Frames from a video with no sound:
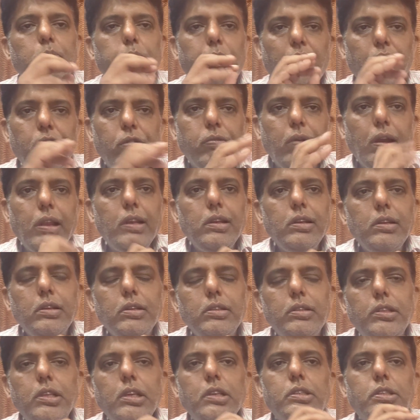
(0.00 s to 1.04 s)
Point 1,
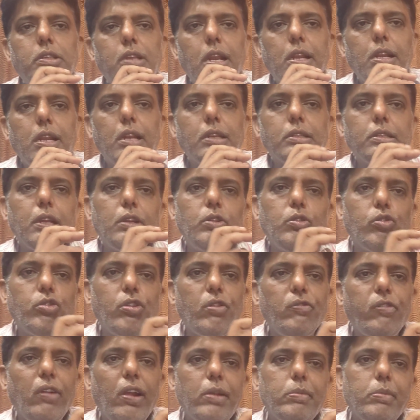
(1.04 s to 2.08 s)
these standards are
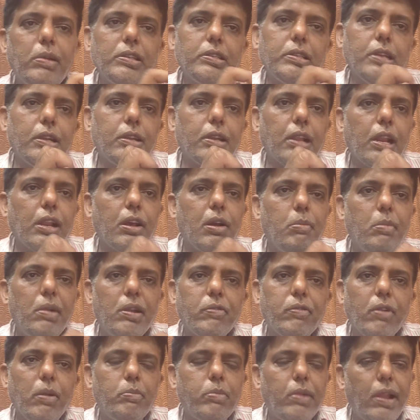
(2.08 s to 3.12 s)
notified by central
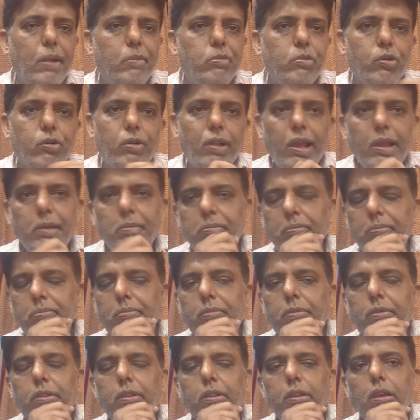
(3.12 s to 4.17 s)
government from time to time.
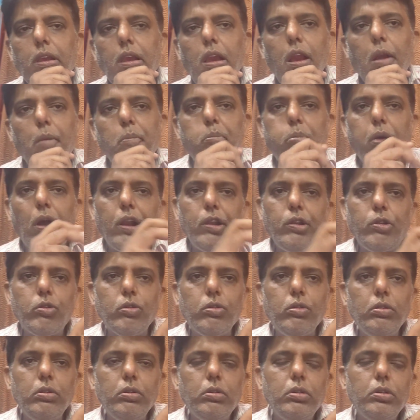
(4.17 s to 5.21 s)
Point
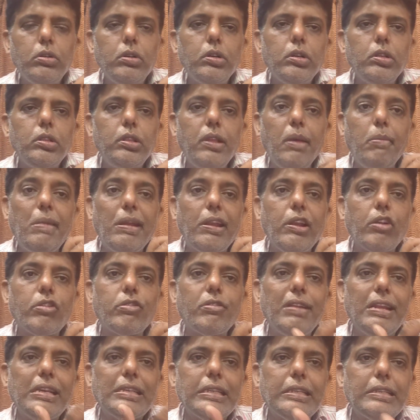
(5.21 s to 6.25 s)
2, they may
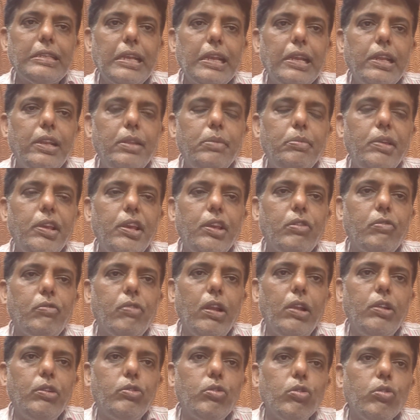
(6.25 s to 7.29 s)
not necessarily be
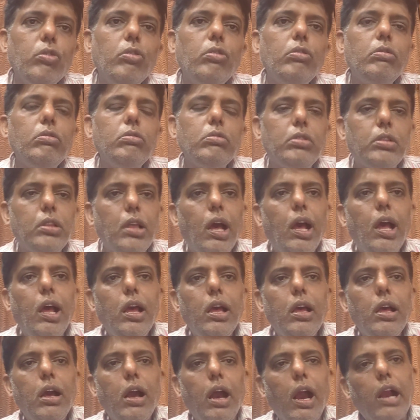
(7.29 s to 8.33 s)
equal to the
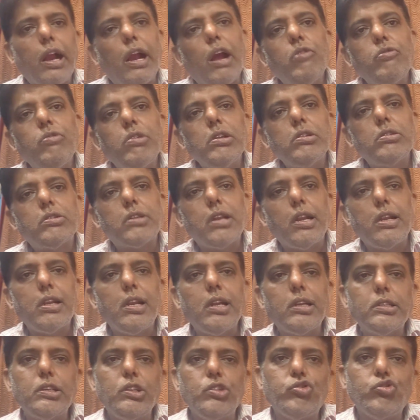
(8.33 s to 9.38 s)
accounting
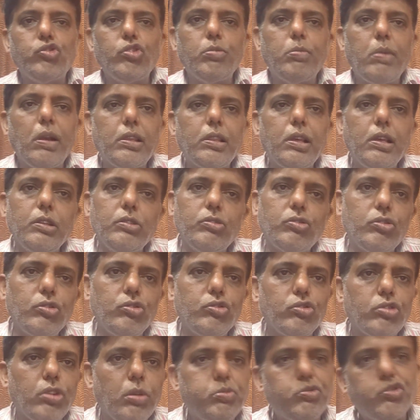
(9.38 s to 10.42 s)
standards issued by the
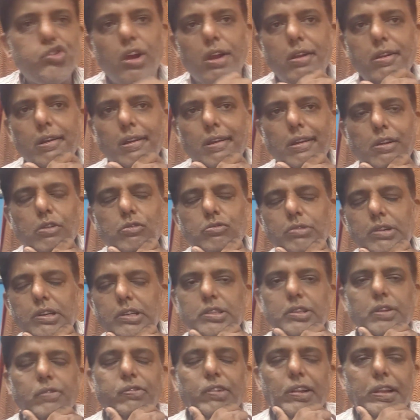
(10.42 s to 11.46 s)
Institute of Chartered
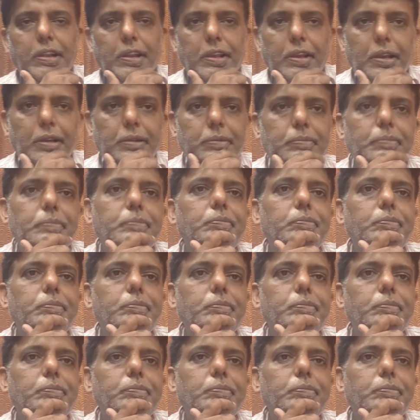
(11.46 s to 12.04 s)
Accountants of India.